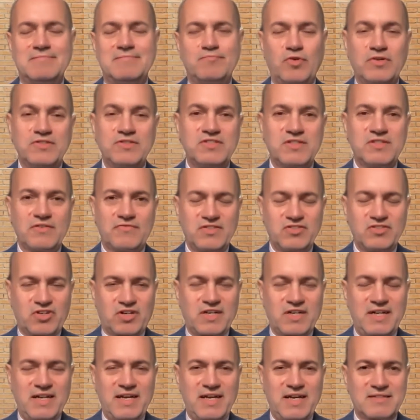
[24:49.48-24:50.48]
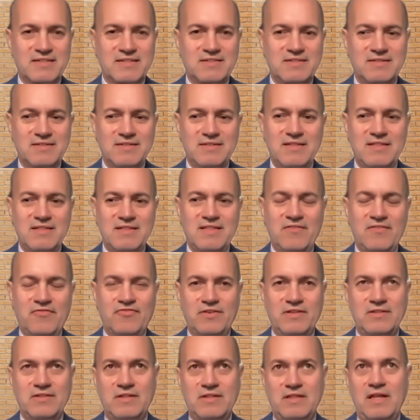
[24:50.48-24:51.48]
points of interconnect,
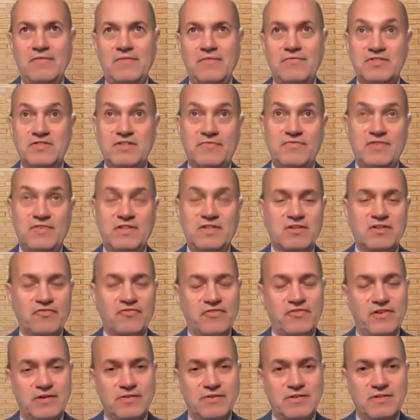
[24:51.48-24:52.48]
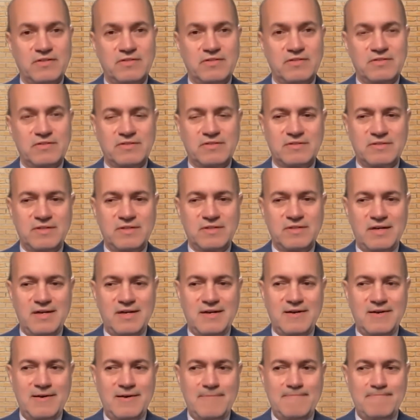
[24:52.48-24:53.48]
different levels of interference,
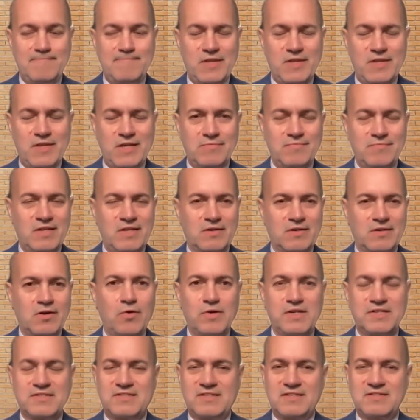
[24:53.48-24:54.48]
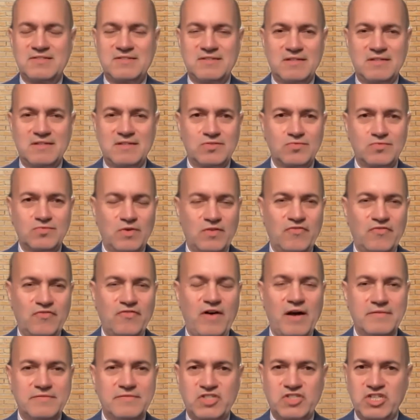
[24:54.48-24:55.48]
the coexistence with
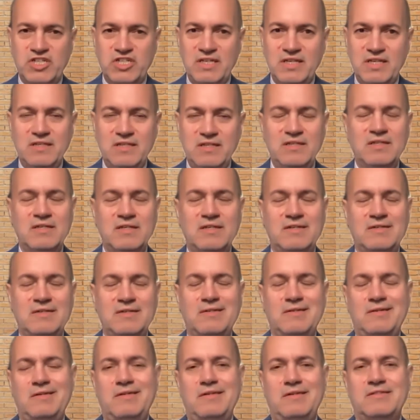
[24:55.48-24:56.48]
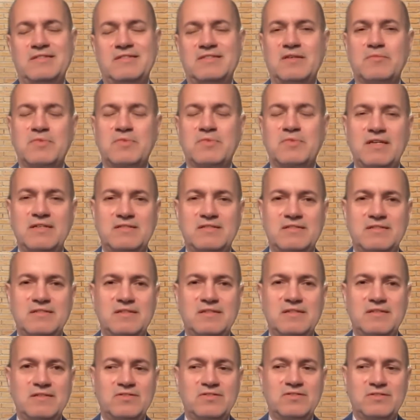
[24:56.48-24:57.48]
5G. In some
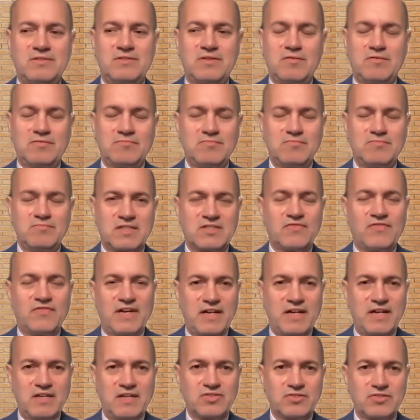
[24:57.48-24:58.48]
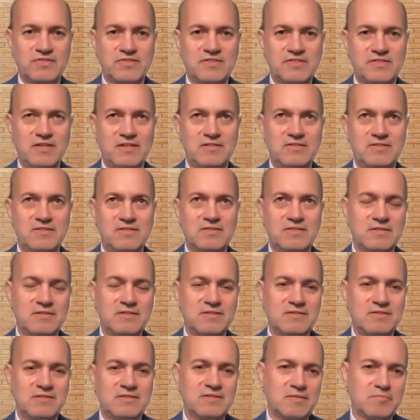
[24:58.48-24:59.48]
cases, makes financial sense. In
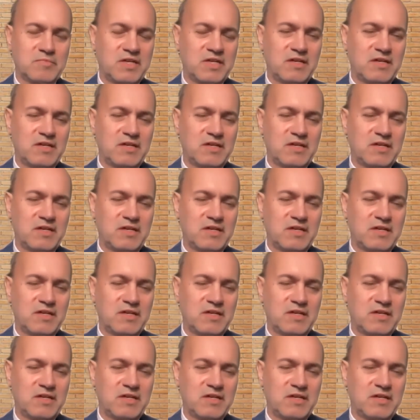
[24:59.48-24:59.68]
some